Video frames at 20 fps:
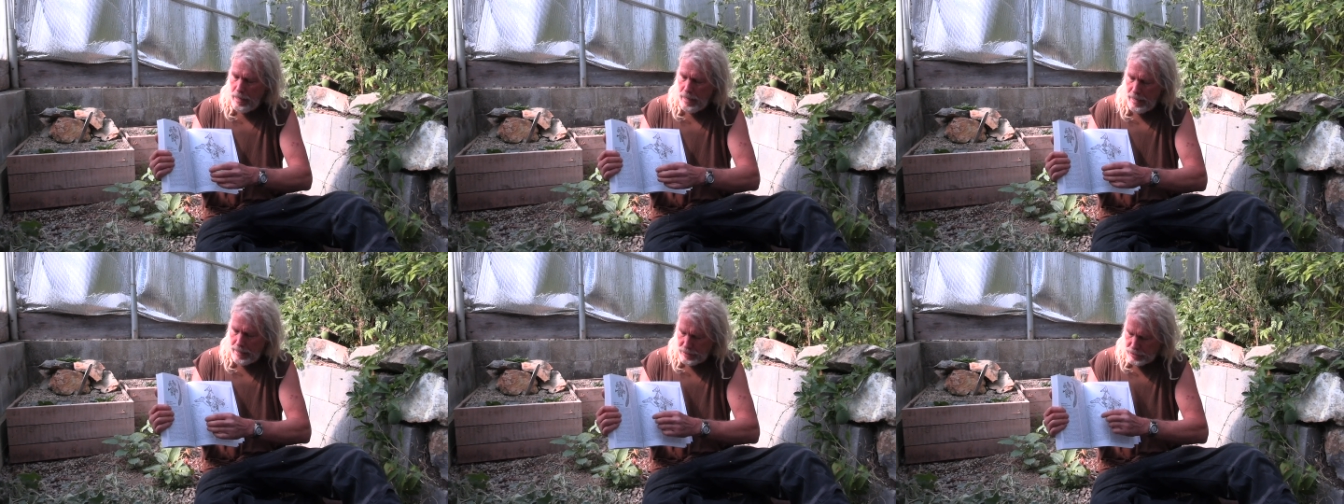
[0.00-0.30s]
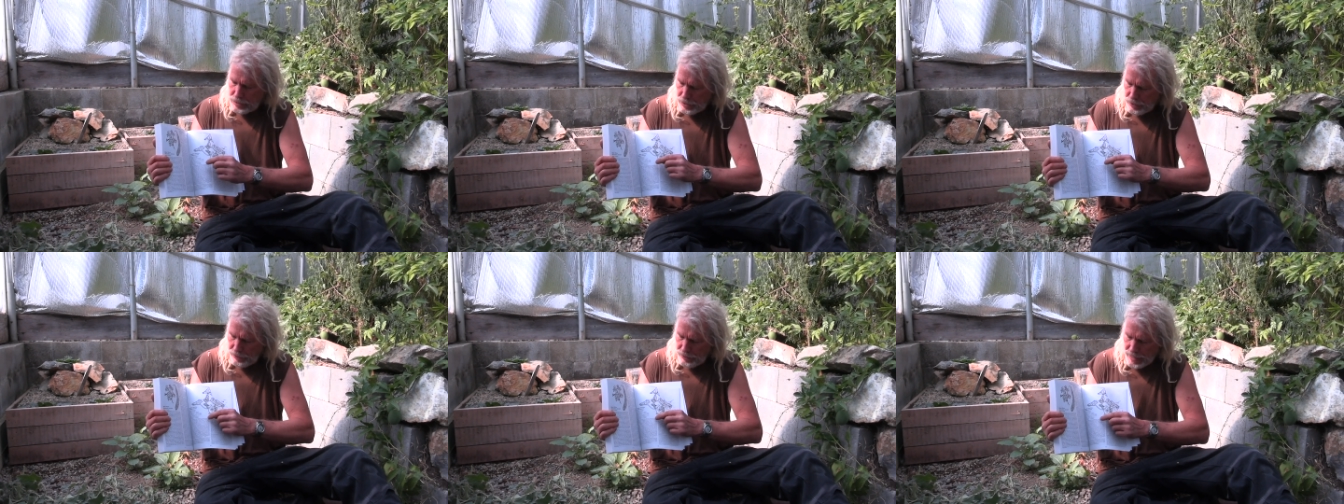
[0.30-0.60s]
And
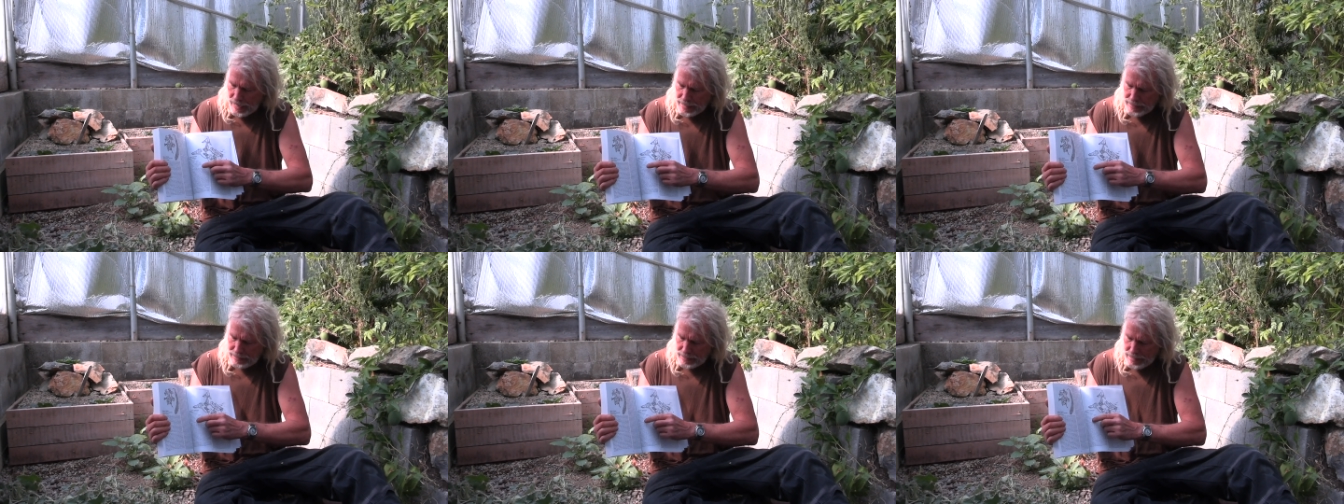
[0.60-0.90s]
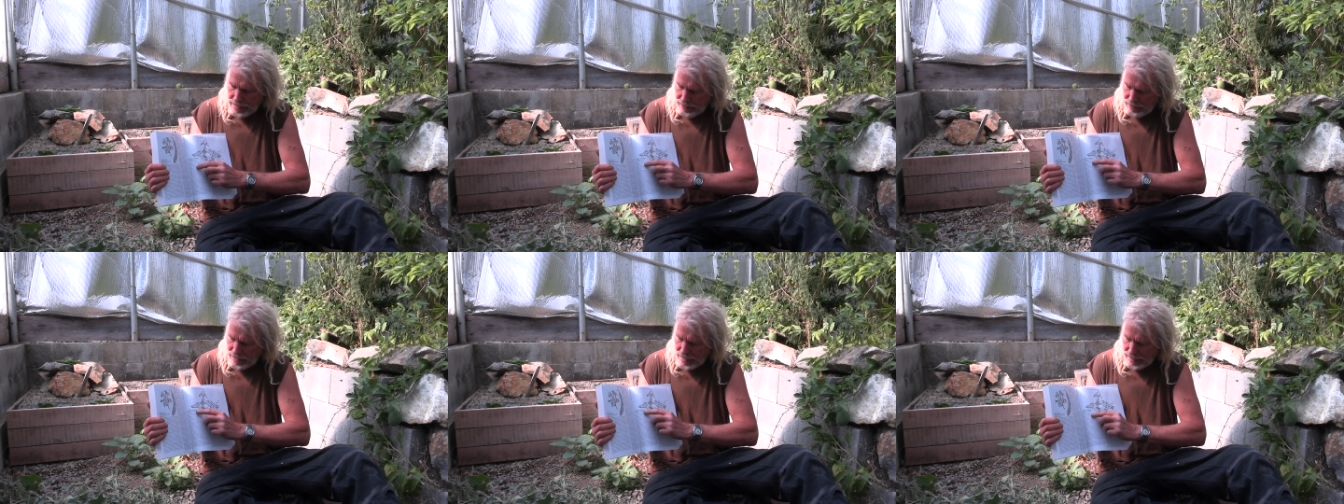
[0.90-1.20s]
so that's
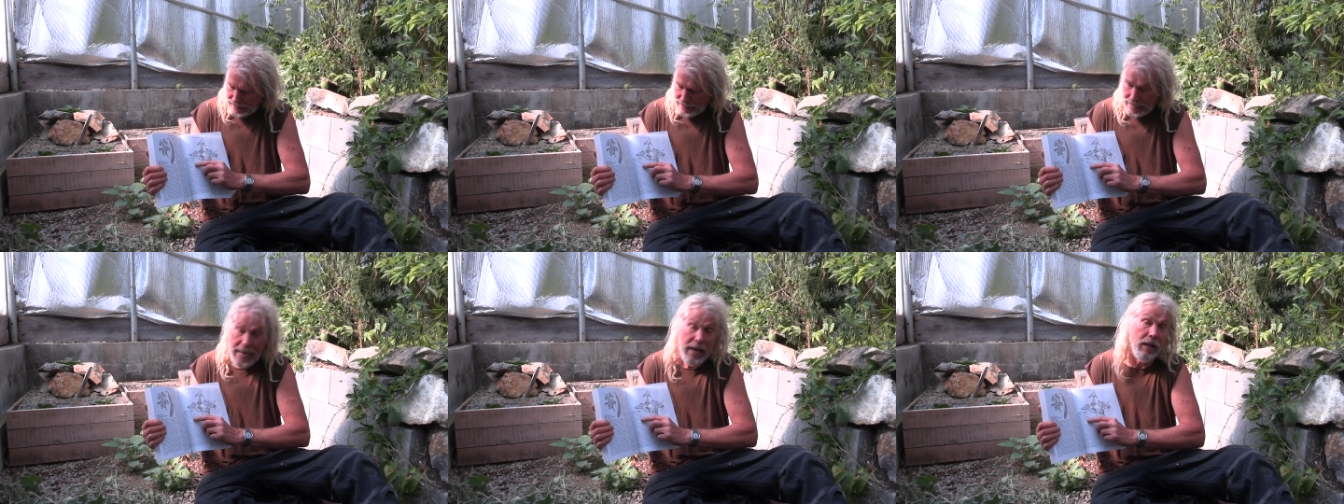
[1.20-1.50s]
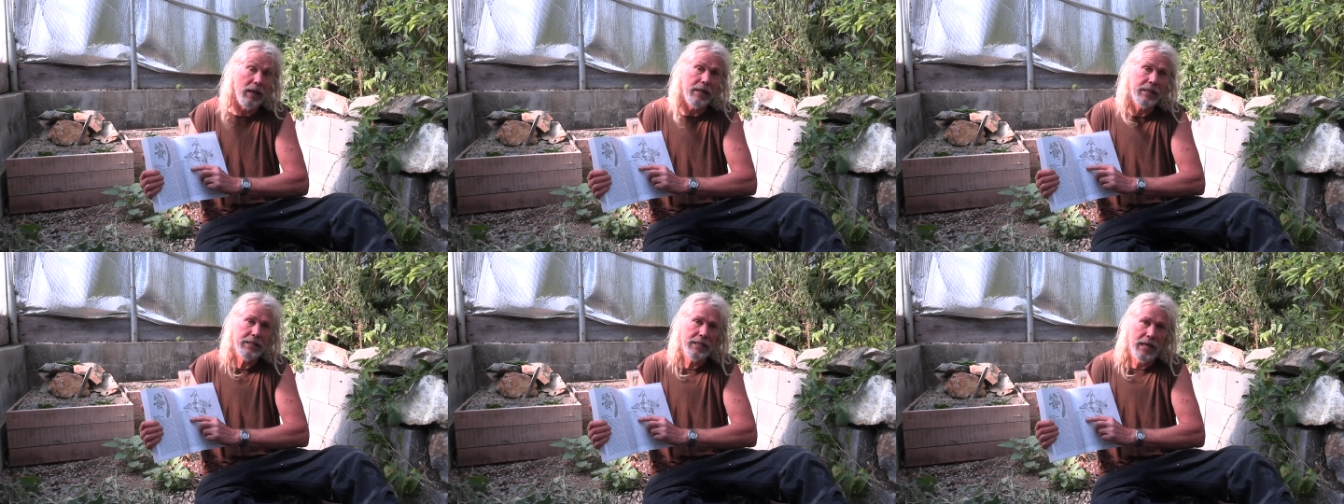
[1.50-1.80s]
in the
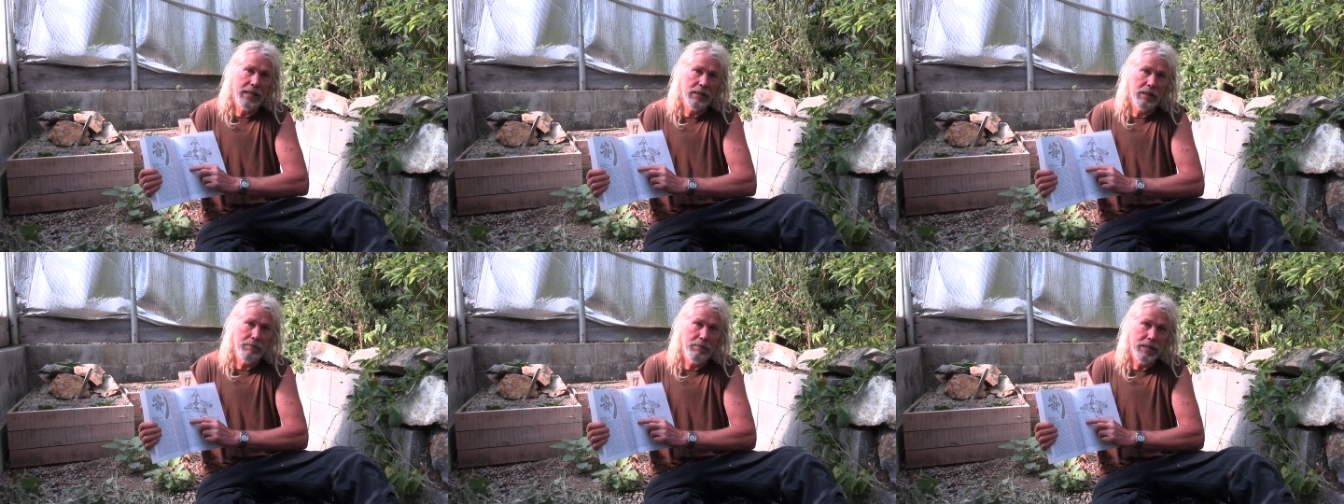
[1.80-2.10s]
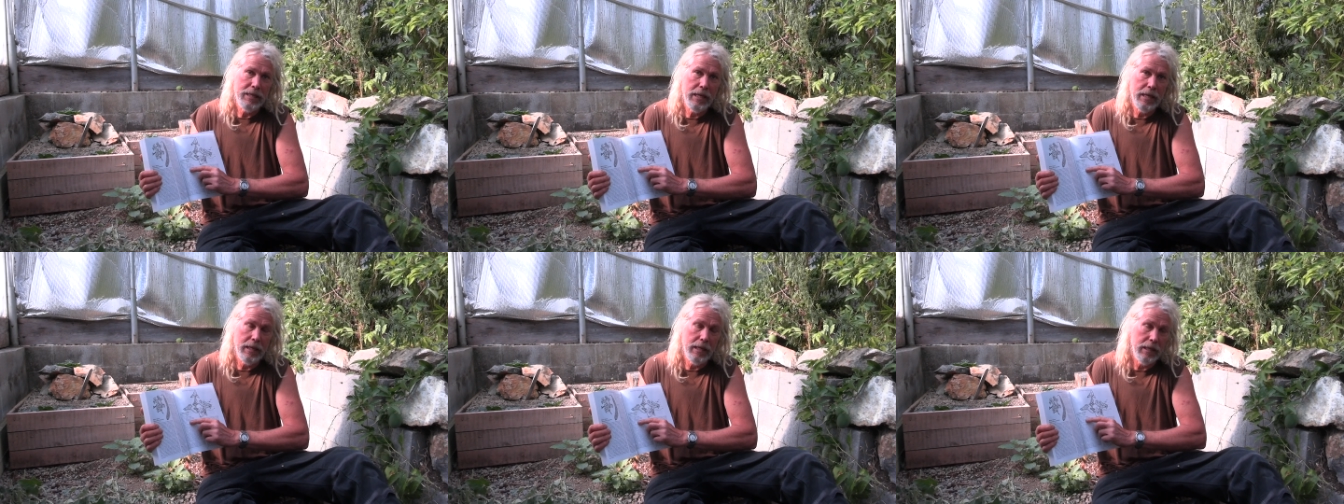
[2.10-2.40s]
italics at the
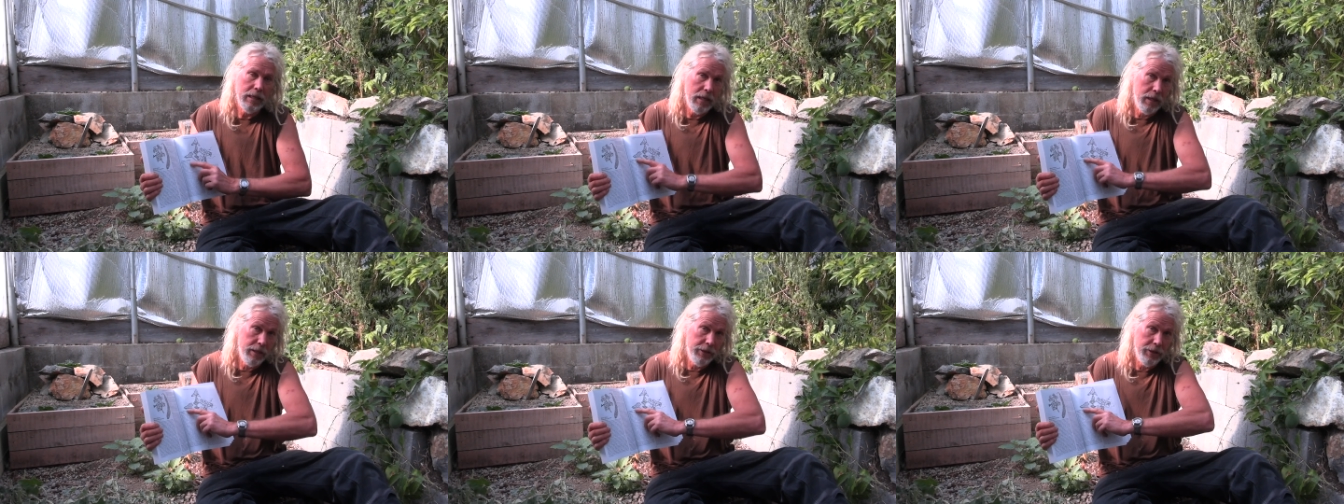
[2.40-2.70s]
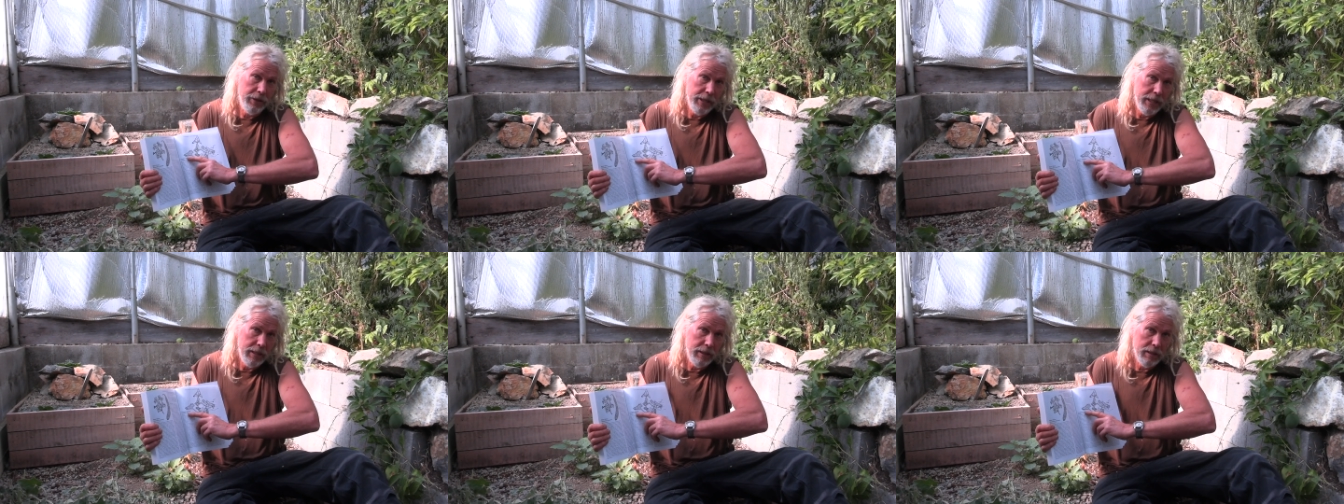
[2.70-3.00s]
beginning
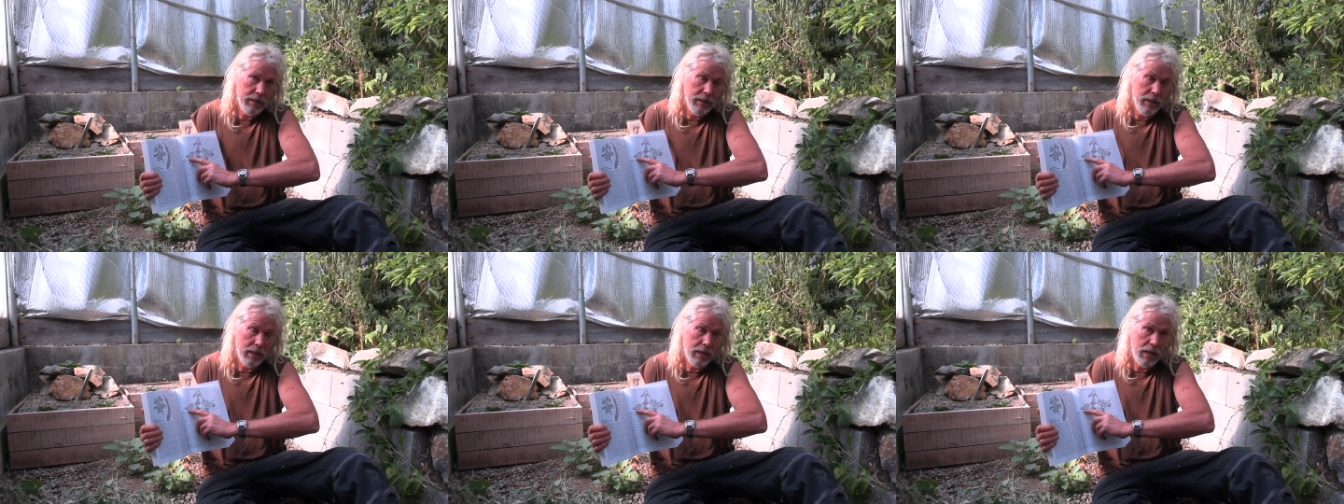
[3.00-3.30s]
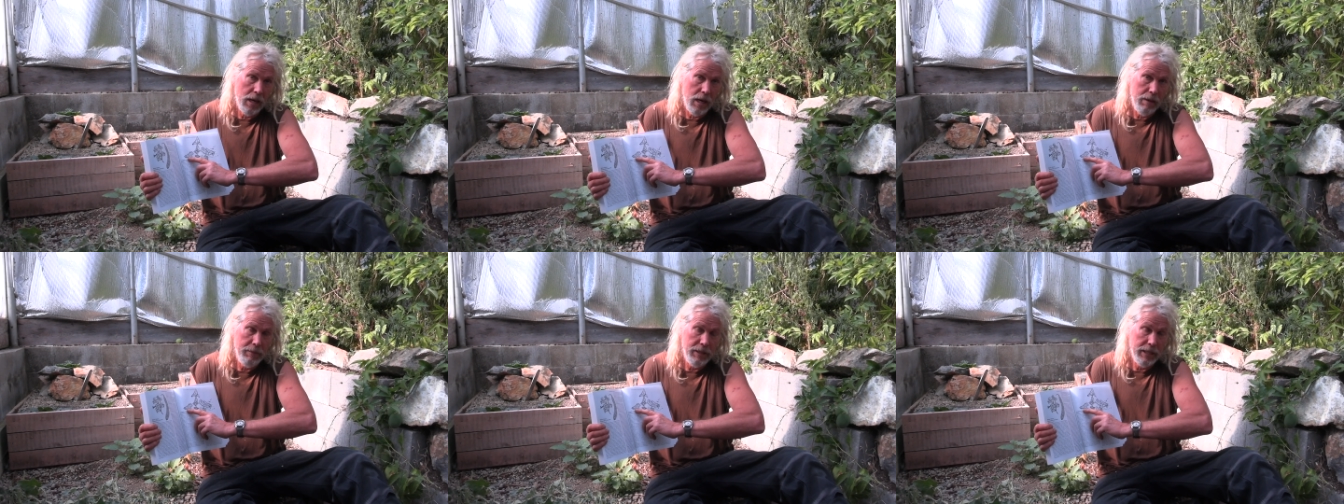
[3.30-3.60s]
underneath the
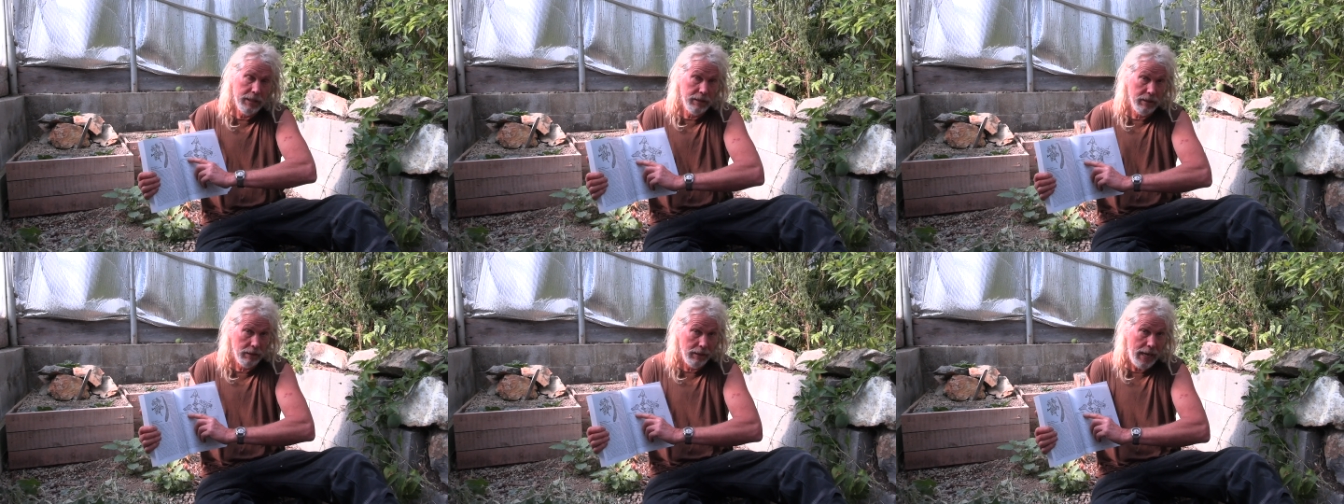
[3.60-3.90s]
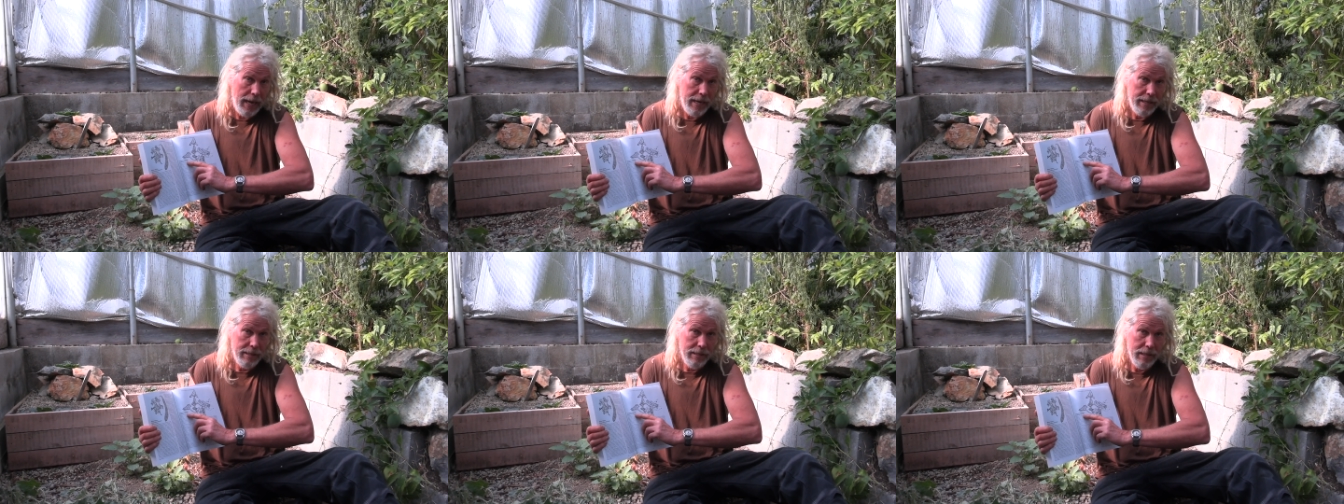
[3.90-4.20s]
common and the
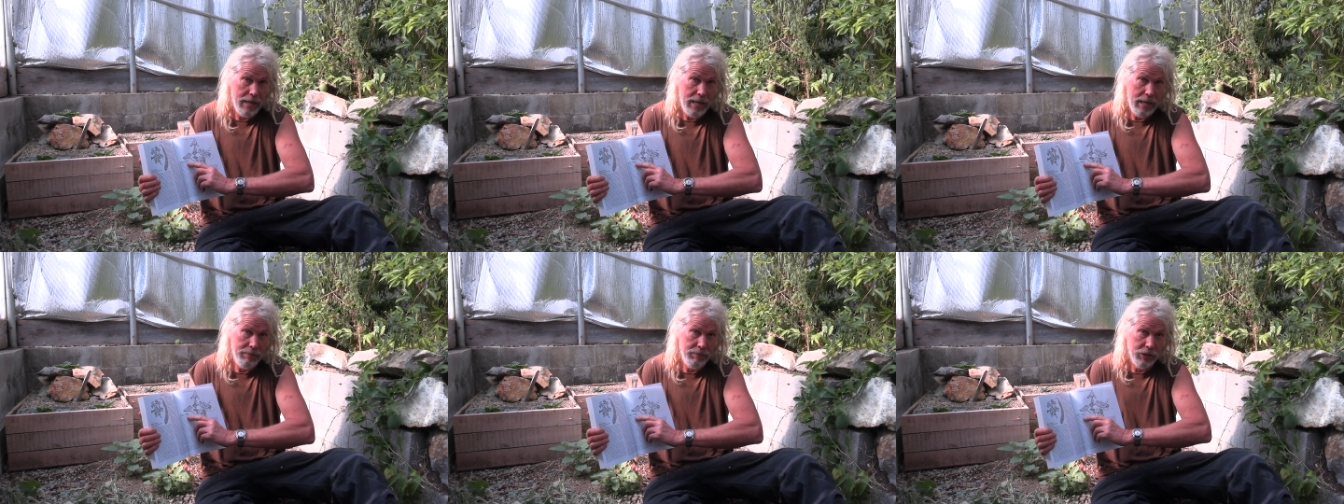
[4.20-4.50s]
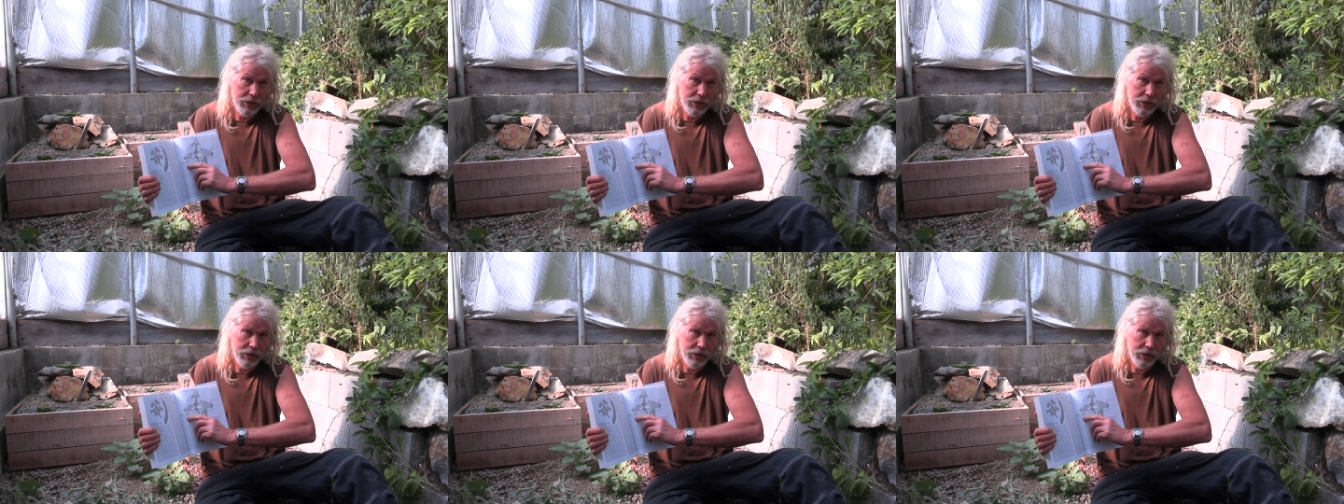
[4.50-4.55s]
Latin name.